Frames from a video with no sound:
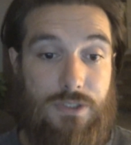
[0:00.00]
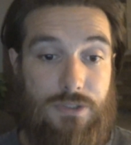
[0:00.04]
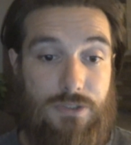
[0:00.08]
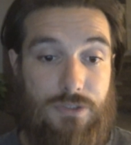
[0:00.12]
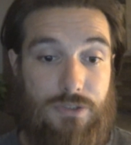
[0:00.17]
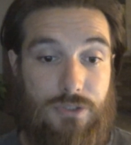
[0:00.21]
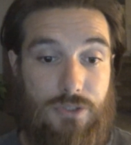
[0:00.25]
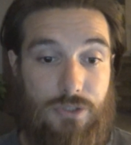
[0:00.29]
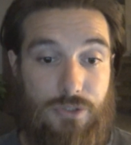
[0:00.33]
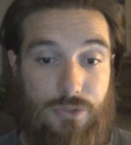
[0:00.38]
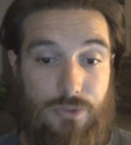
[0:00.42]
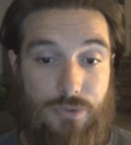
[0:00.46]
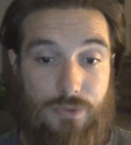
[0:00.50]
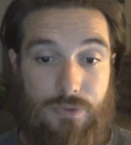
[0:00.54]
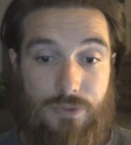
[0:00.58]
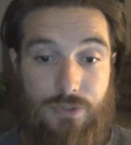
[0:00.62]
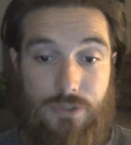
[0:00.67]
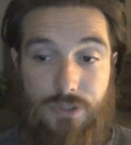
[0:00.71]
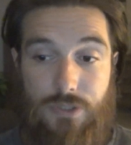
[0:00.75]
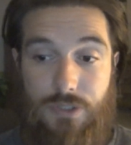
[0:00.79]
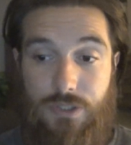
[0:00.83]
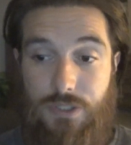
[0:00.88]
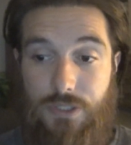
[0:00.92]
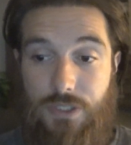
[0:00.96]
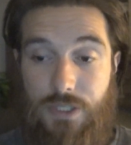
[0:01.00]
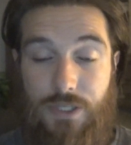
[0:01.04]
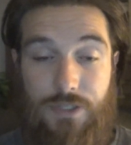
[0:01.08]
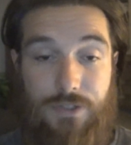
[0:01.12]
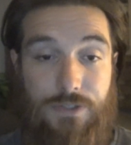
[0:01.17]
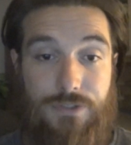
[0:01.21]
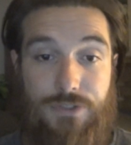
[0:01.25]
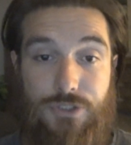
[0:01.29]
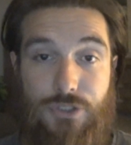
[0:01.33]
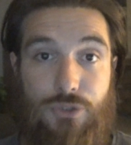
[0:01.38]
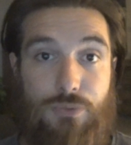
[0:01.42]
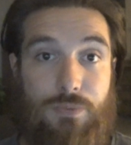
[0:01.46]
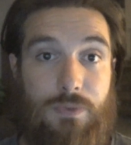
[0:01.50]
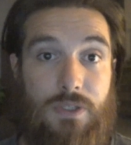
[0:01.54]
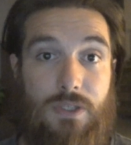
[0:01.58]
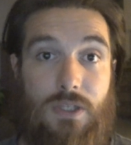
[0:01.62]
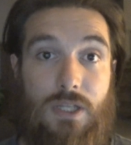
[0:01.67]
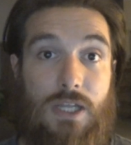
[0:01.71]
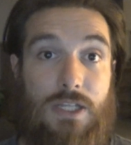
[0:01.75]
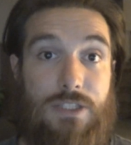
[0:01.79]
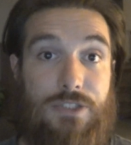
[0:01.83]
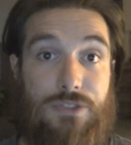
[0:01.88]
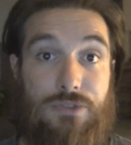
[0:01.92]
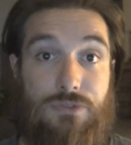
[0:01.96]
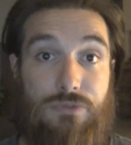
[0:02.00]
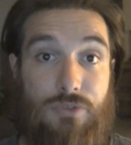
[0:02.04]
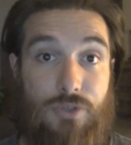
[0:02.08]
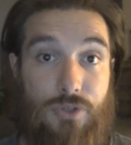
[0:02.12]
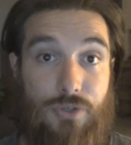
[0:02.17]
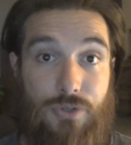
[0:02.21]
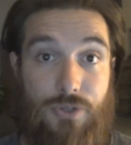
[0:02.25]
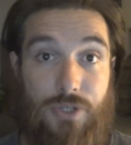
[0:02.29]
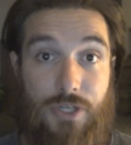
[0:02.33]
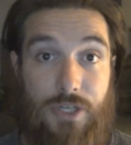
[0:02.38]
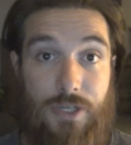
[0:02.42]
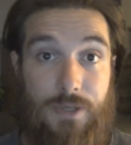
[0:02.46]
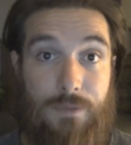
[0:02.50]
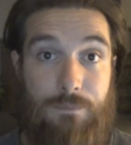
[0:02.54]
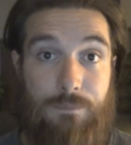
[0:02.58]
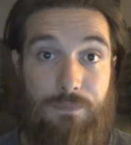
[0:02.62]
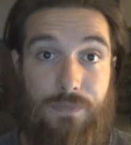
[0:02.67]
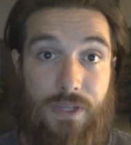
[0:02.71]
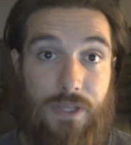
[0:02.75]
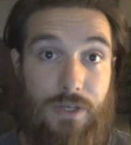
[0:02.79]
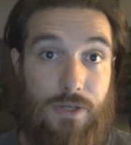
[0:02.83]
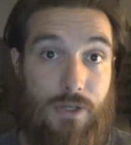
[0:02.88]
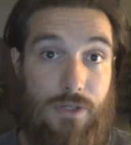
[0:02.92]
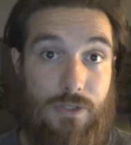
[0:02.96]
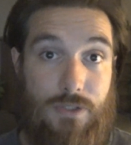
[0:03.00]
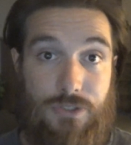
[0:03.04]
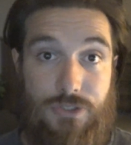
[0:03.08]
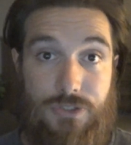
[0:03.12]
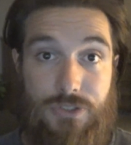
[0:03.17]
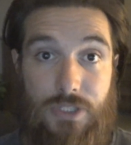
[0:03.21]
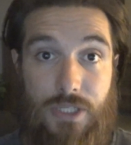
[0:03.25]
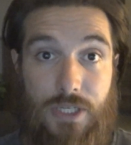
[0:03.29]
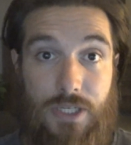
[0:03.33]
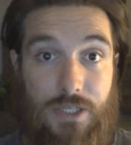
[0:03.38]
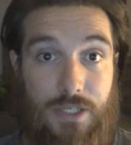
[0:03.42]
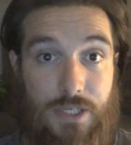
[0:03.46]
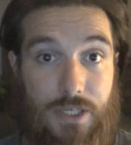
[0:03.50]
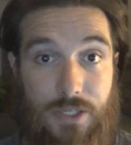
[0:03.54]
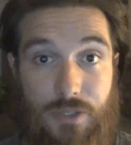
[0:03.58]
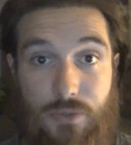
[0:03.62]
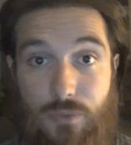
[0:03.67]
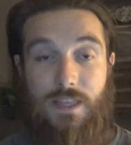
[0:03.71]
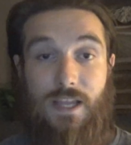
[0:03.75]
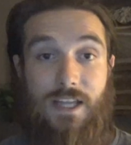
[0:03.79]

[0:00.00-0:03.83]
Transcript: So, yeah, there's just been lots of learning and understanding.